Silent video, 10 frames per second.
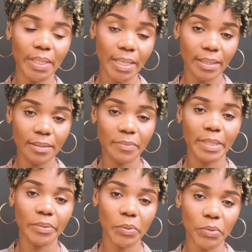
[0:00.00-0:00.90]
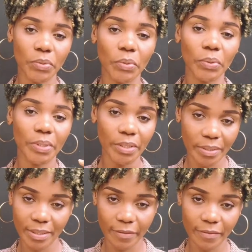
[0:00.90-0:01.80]
on others, but also on
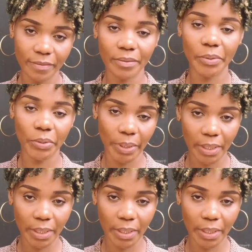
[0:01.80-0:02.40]
yourself, on your